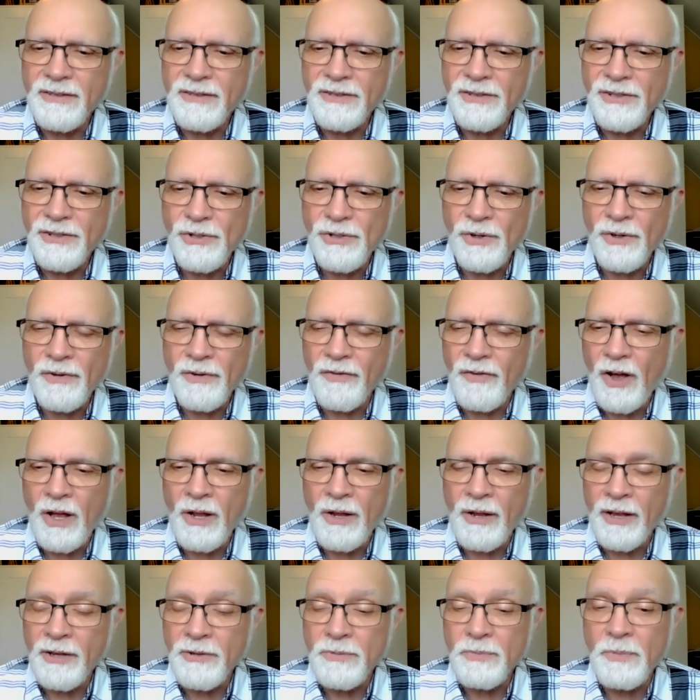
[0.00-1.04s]
sort of
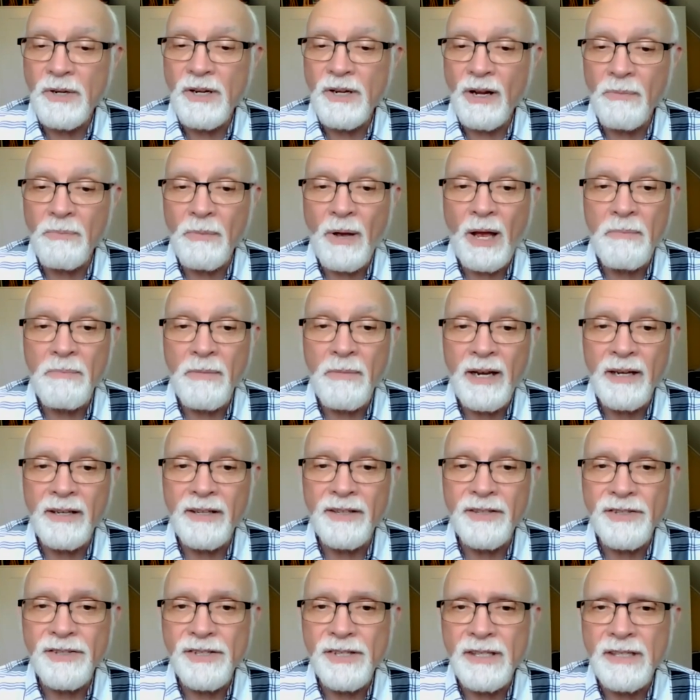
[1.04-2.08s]
has been on my
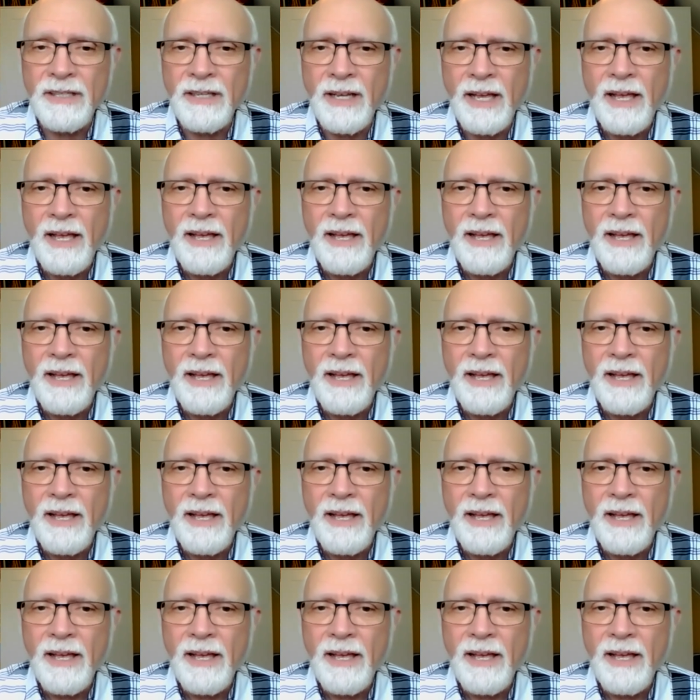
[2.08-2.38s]
mind, is that